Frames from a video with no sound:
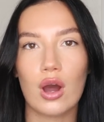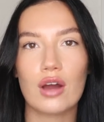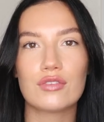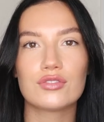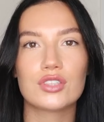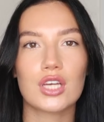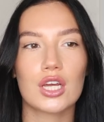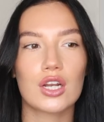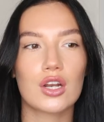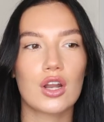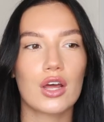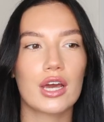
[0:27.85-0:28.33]
I've
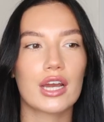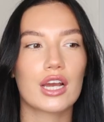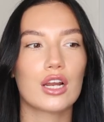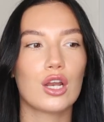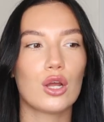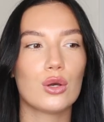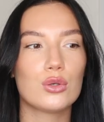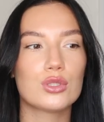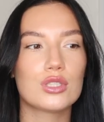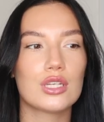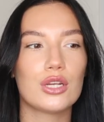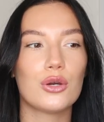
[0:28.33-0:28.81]
done like
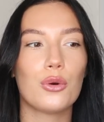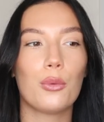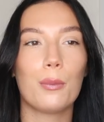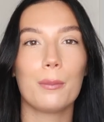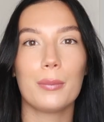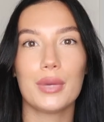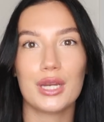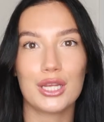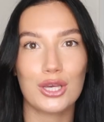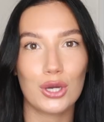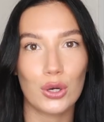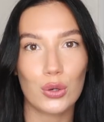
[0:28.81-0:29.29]
loads of little
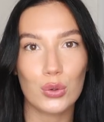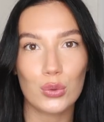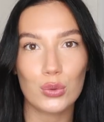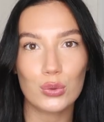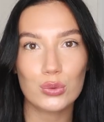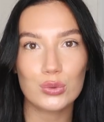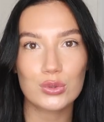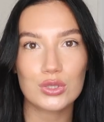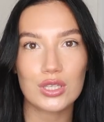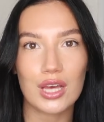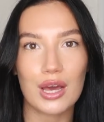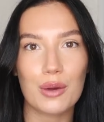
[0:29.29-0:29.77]
mini
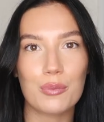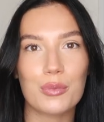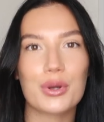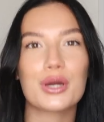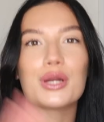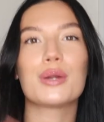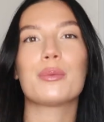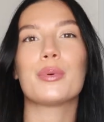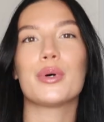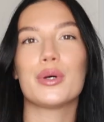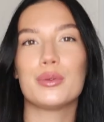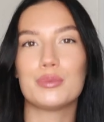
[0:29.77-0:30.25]
hauls and we're
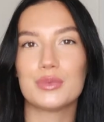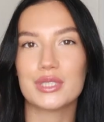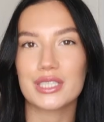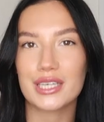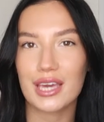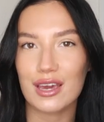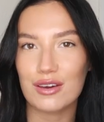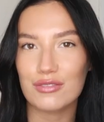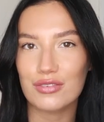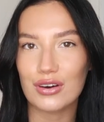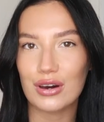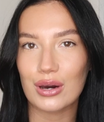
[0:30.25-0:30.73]
going to put them
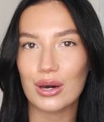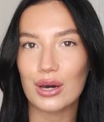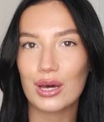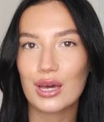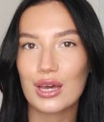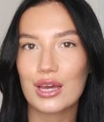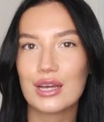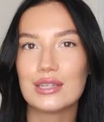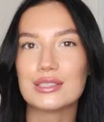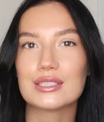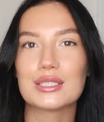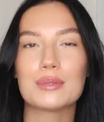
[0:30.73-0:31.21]
together
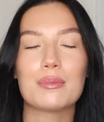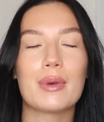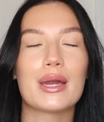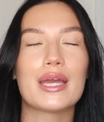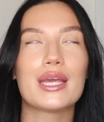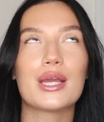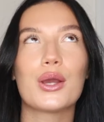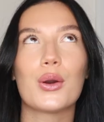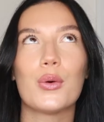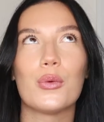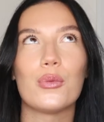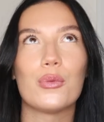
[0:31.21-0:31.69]
to
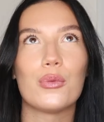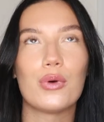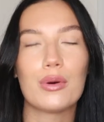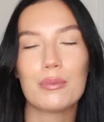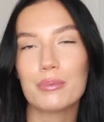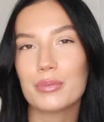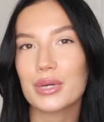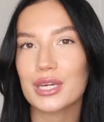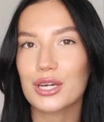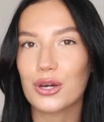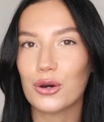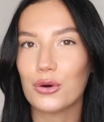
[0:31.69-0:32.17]
make
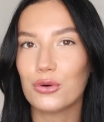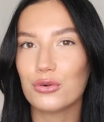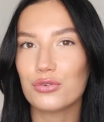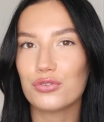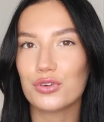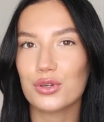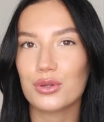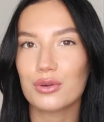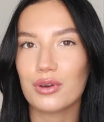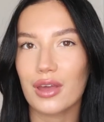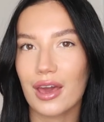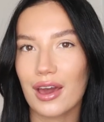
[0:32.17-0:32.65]
one big haul
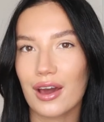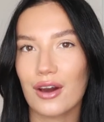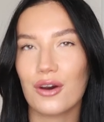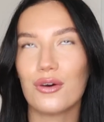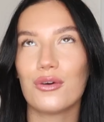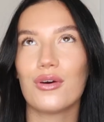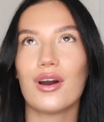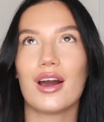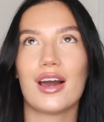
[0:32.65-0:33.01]
for you now.